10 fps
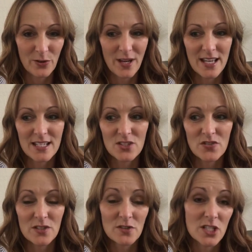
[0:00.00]
Okay,
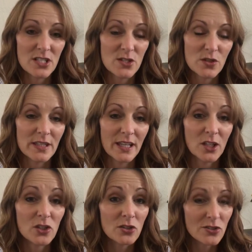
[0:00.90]
if she's doing
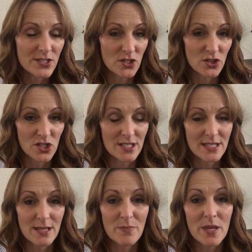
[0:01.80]
like Google
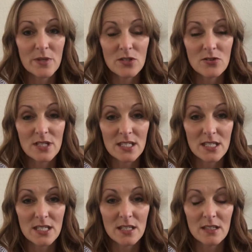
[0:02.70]
searches, then maybe you need
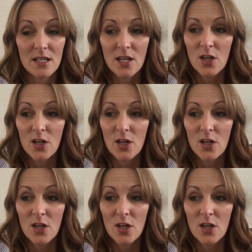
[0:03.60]
to